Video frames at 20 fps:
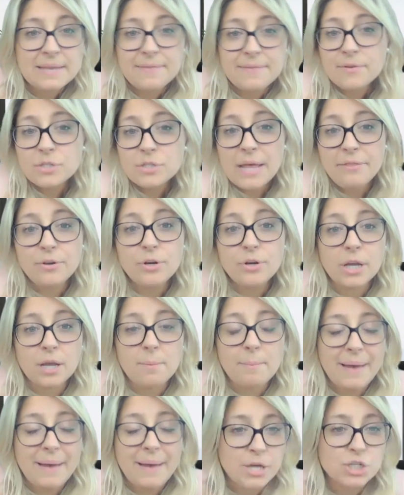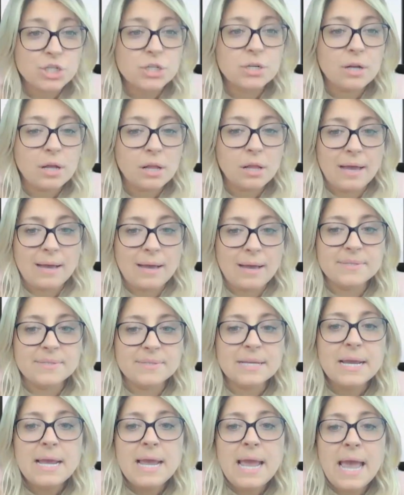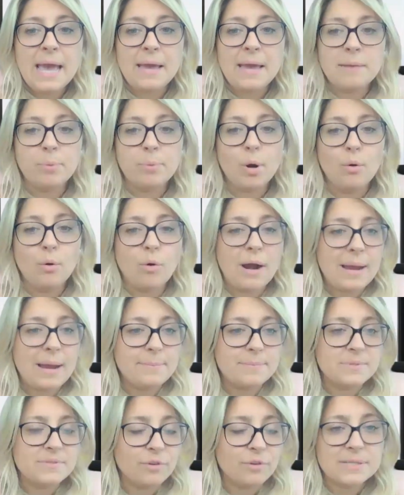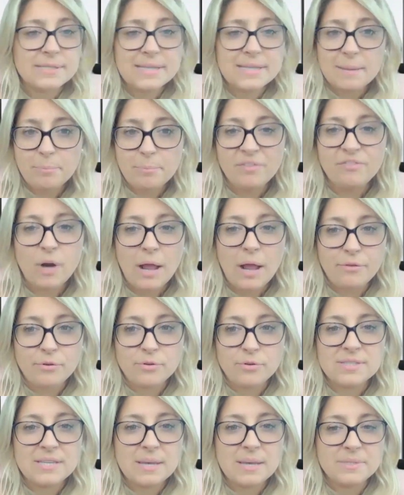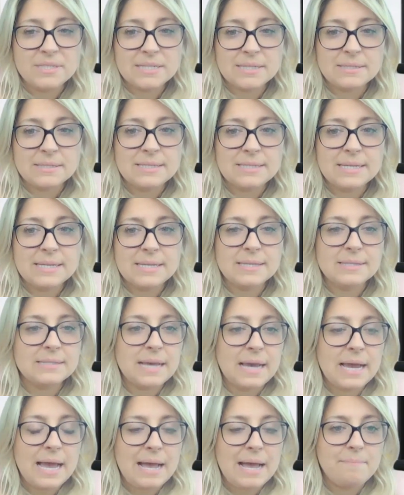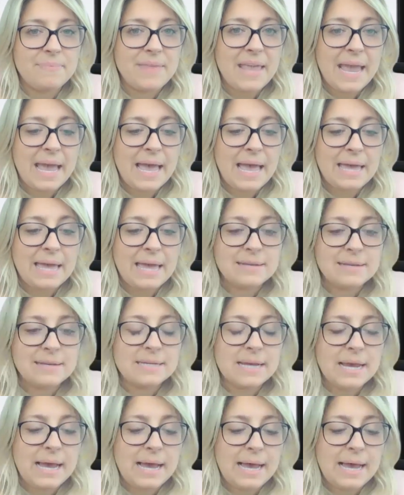And there's other compassion clubs and programs, for example, for other substances and